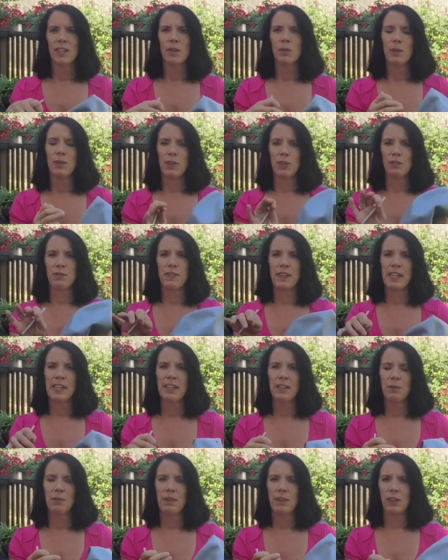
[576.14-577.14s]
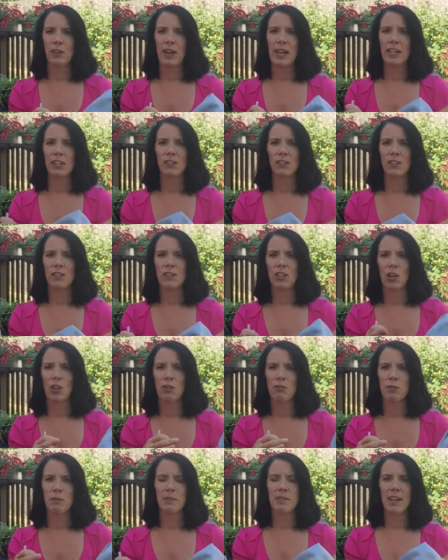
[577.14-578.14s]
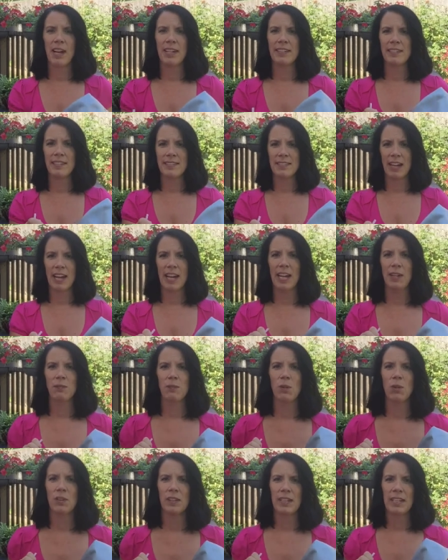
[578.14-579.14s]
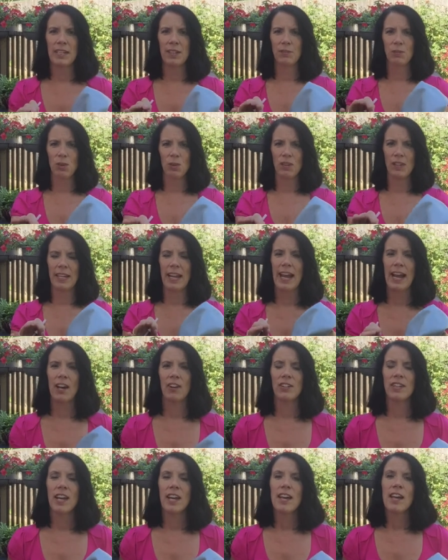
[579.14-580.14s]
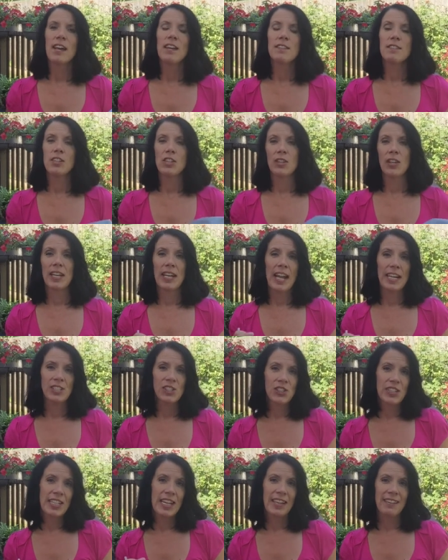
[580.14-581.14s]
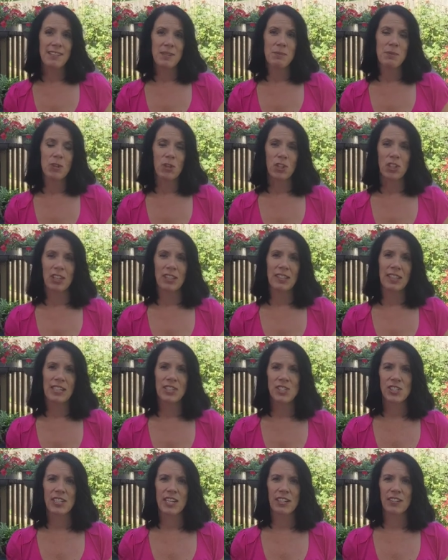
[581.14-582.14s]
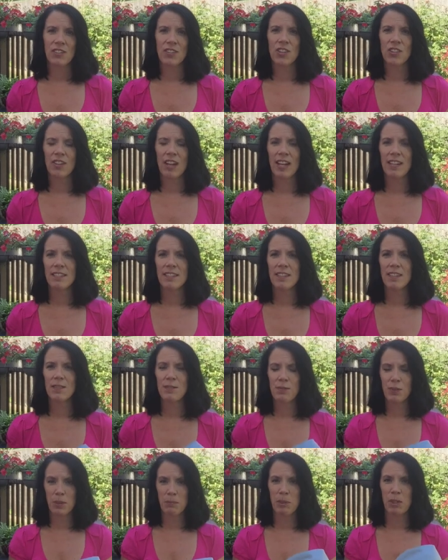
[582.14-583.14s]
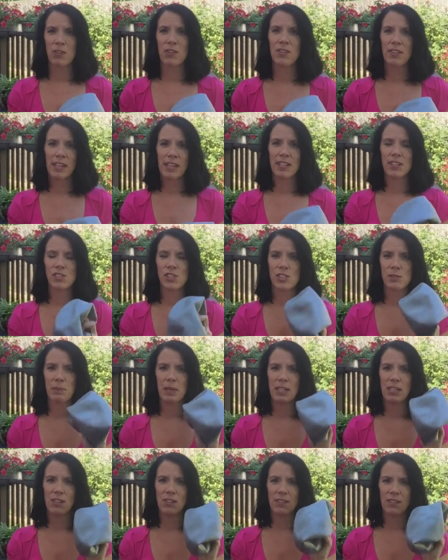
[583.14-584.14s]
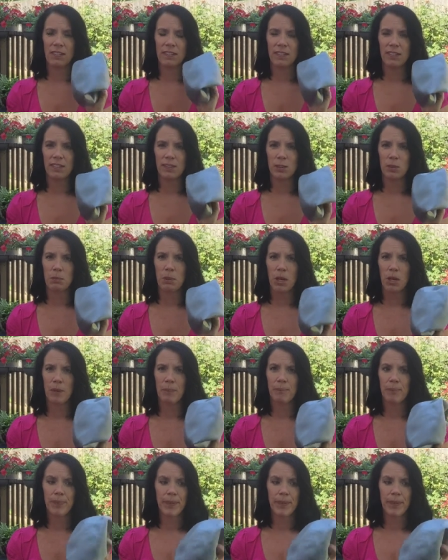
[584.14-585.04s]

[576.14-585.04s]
with your feet, with your ankles, go from side to side, roll it in, roll it out. So you can actually get some circulation exercises from your seat just by using the little ball.